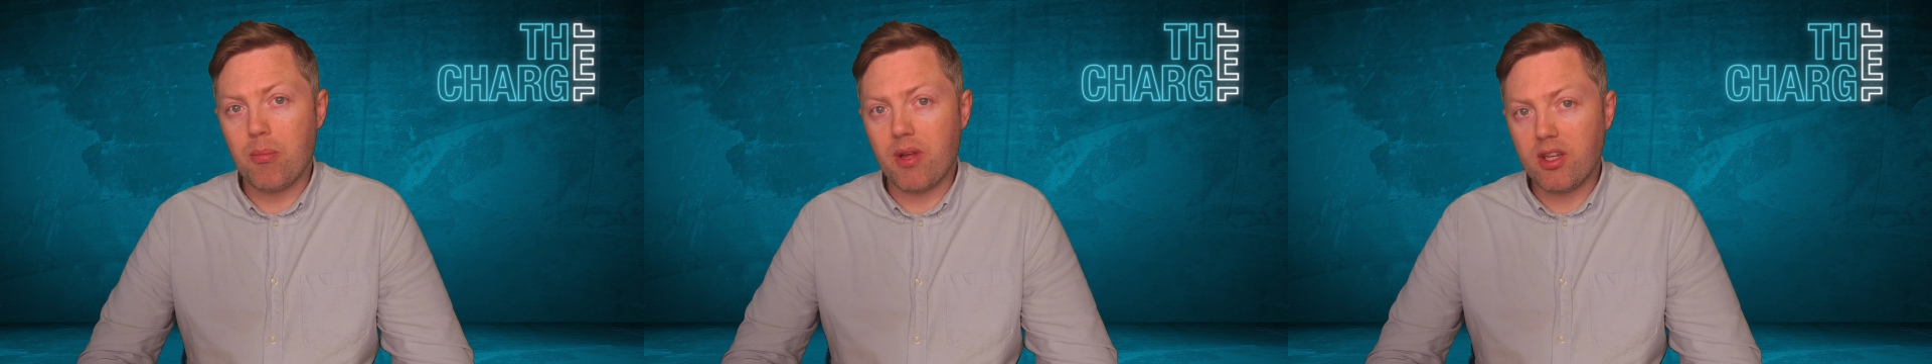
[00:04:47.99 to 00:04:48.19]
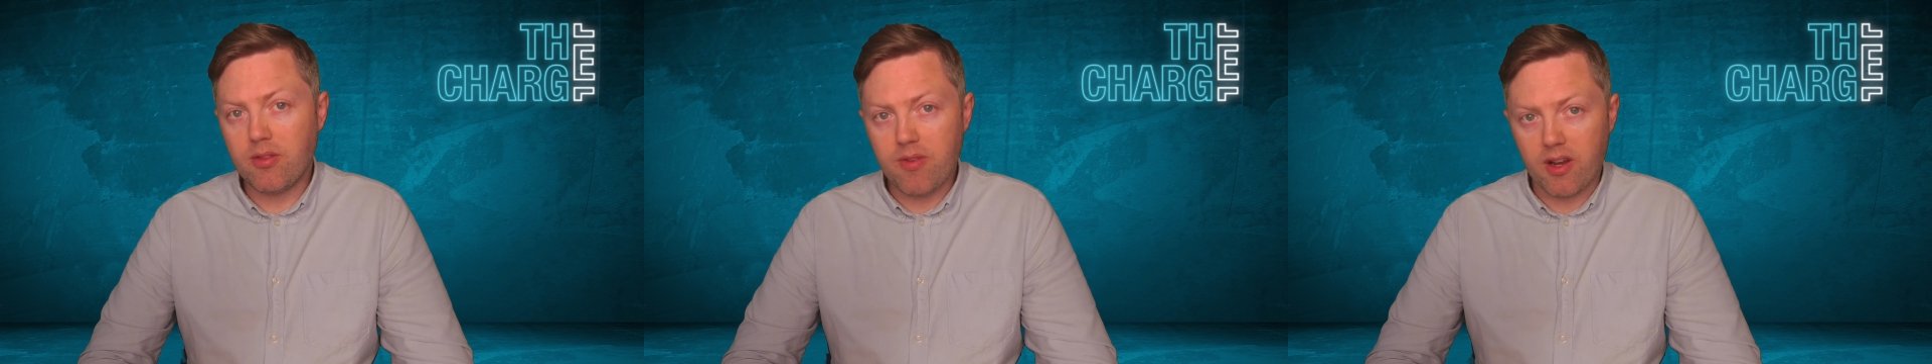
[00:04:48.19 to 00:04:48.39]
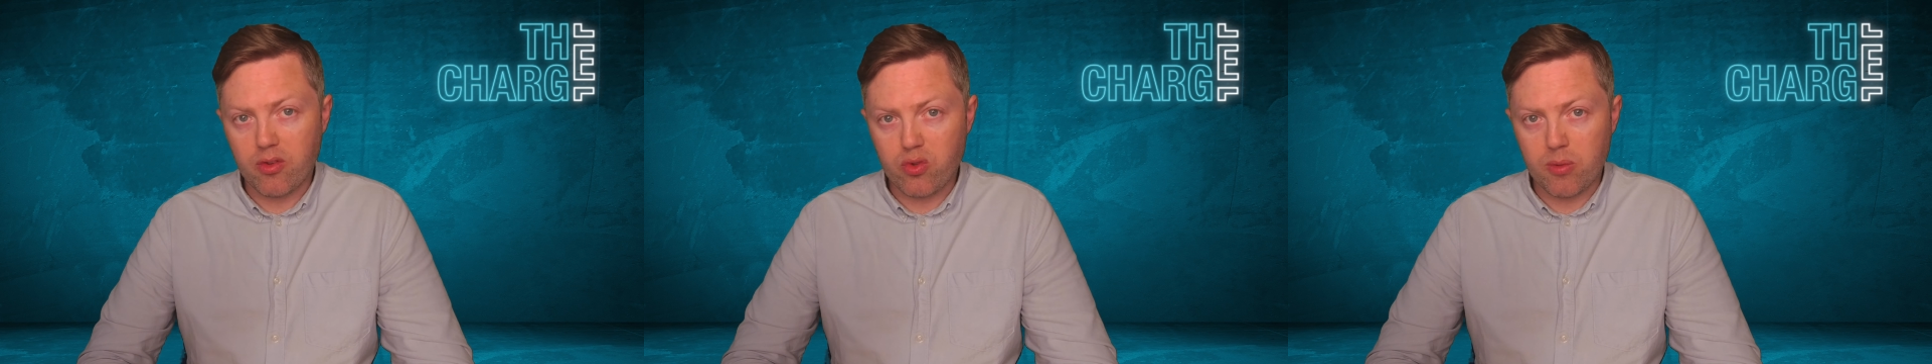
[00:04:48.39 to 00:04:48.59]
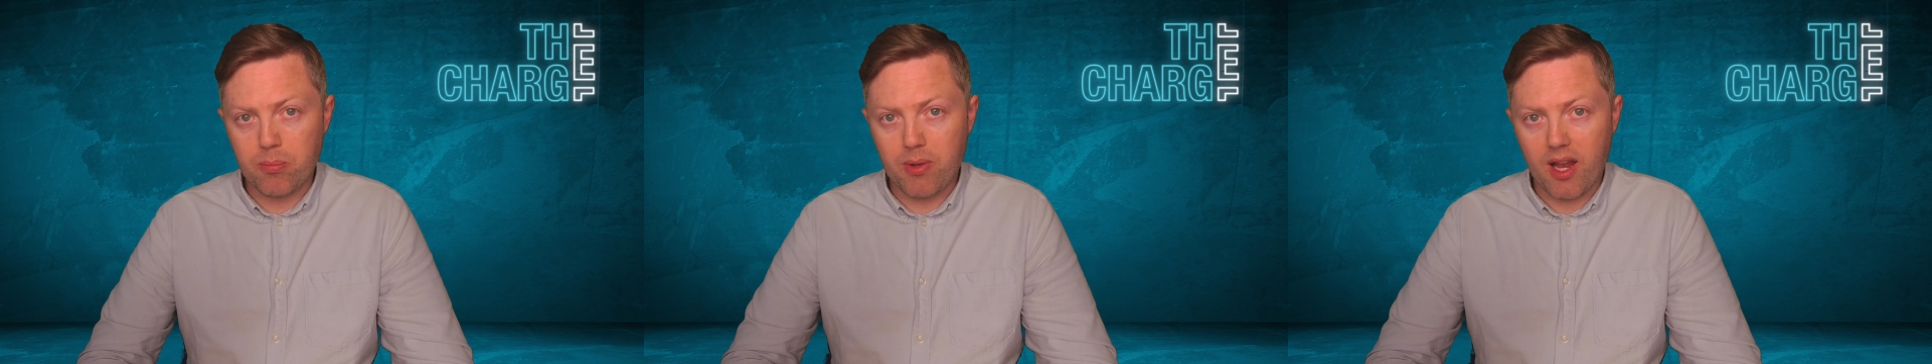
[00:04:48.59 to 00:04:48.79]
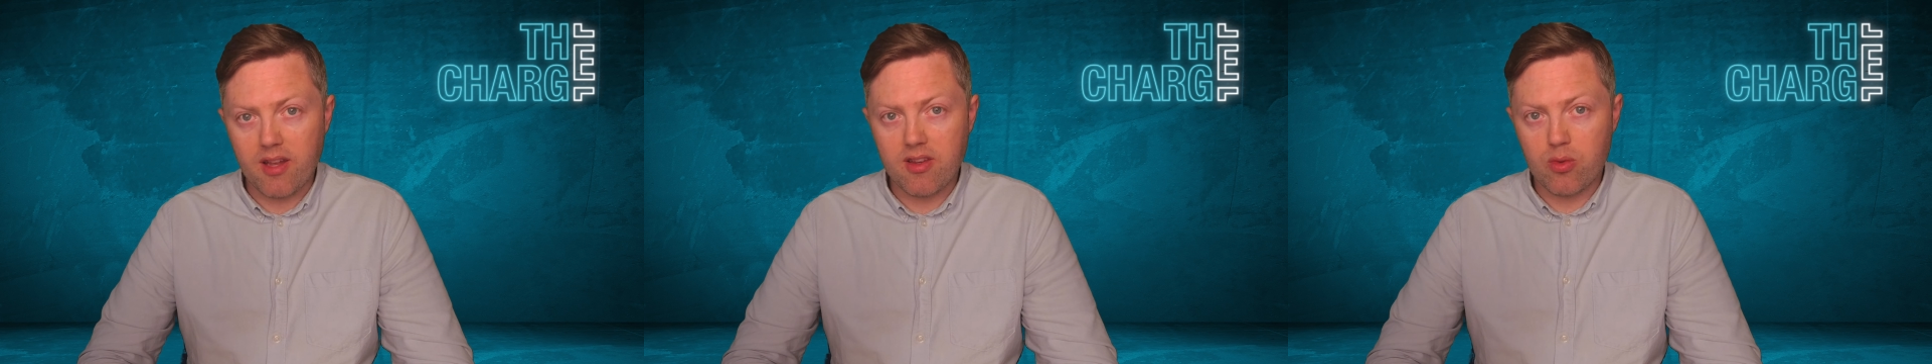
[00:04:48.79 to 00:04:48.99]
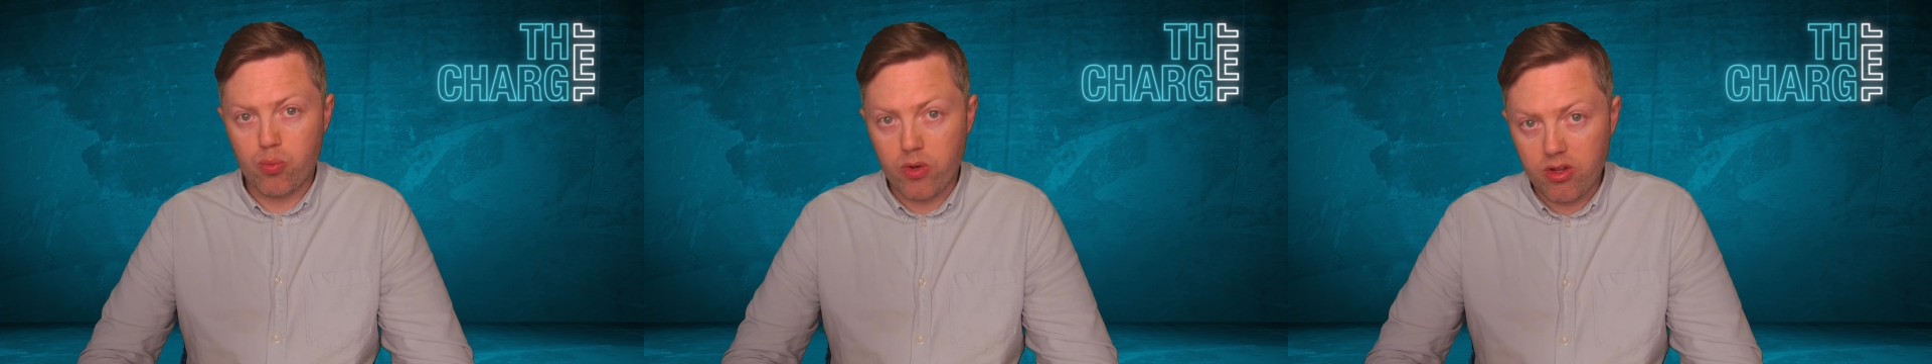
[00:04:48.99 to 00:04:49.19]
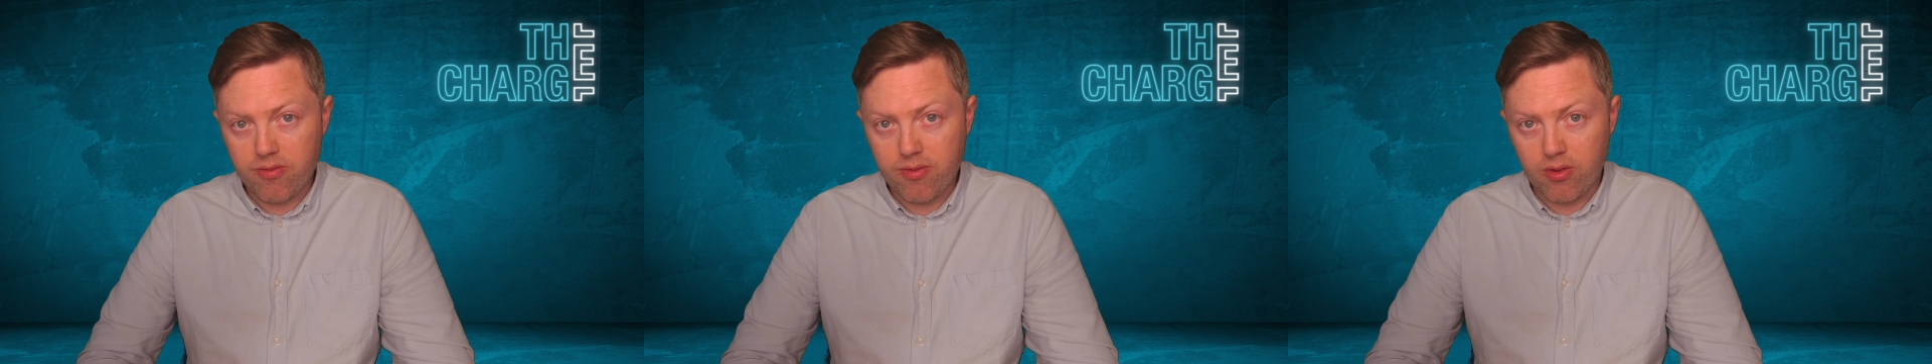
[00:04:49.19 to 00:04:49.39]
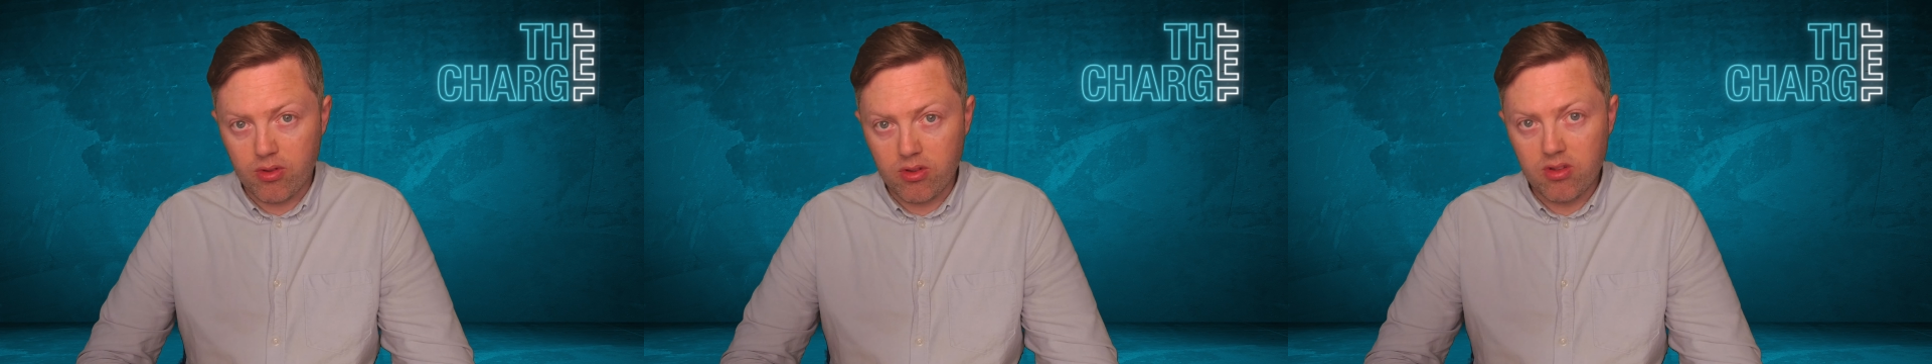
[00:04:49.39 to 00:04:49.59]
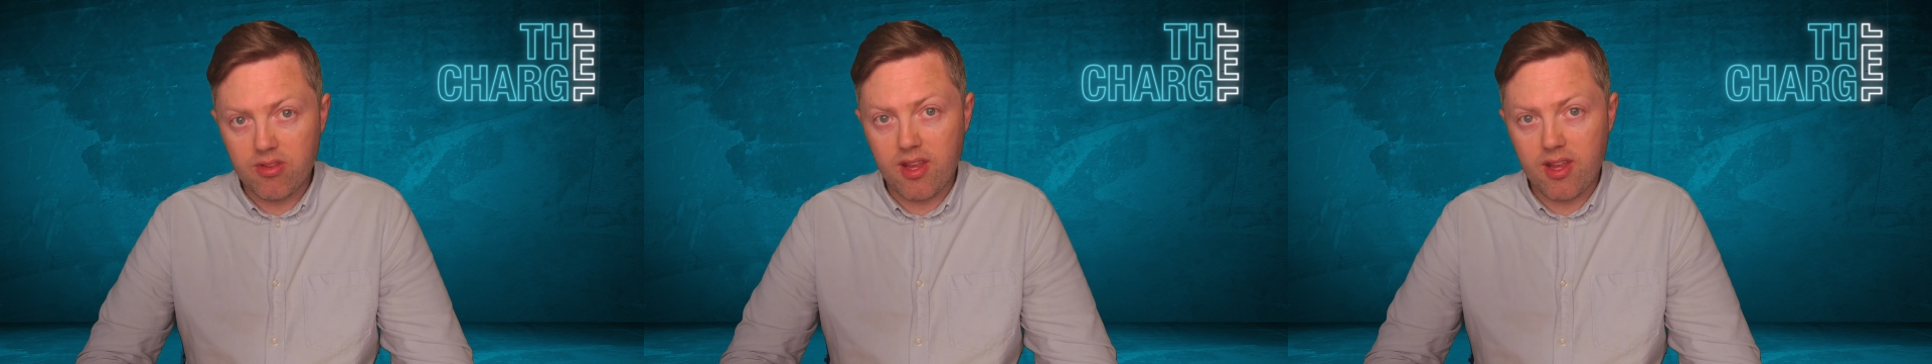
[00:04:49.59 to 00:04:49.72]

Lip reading: manufacturing plant in Ridgeville,